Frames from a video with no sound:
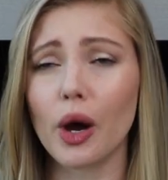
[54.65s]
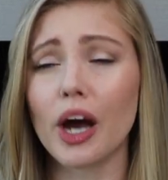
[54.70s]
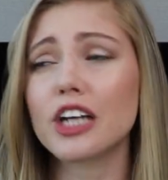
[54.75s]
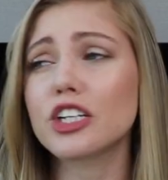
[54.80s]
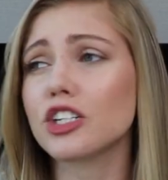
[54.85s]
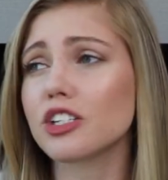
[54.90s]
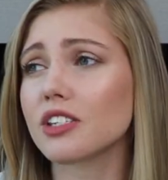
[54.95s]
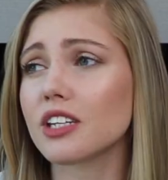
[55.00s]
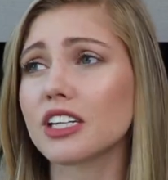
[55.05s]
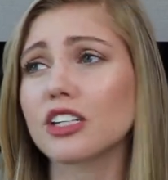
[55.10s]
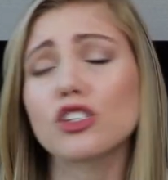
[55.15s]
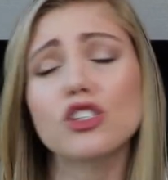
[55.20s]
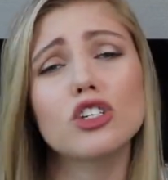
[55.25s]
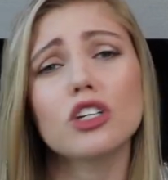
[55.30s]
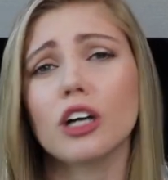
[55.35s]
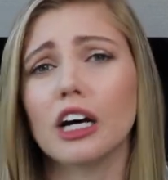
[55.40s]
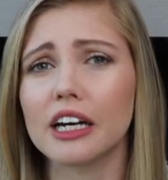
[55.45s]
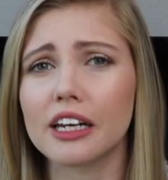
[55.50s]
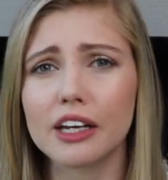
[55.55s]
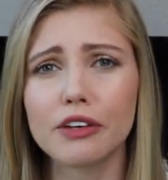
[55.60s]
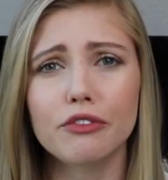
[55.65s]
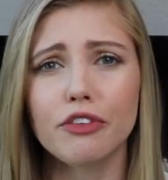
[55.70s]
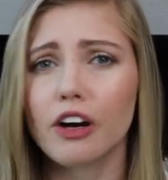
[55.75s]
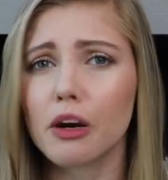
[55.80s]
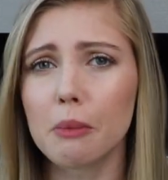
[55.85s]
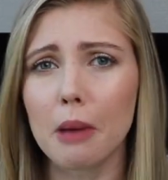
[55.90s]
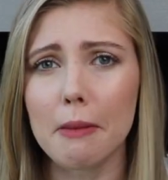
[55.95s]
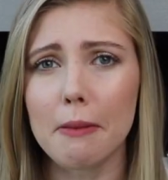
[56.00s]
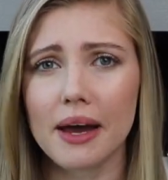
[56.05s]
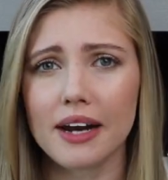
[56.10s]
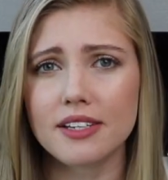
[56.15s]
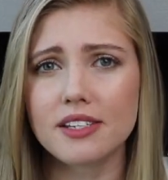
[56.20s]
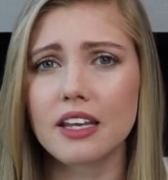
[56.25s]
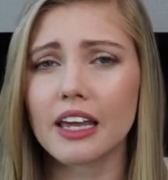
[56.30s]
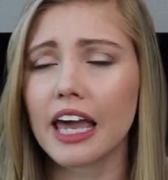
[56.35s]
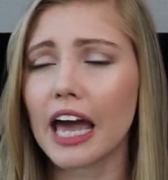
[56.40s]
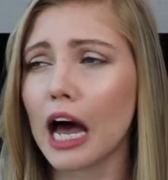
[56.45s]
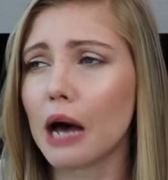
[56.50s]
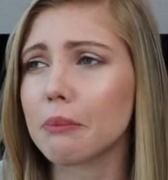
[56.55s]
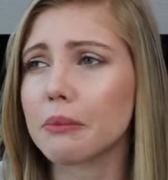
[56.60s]
I just like stood in front of my
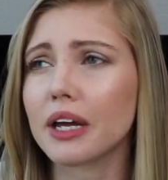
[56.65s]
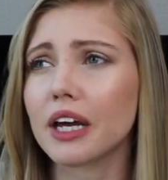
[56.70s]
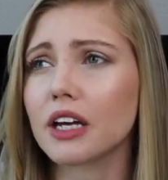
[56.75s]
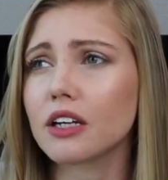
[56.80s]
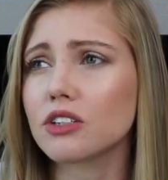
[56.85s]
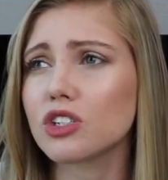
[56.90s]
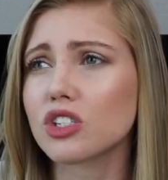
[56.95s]
medicine cabinet,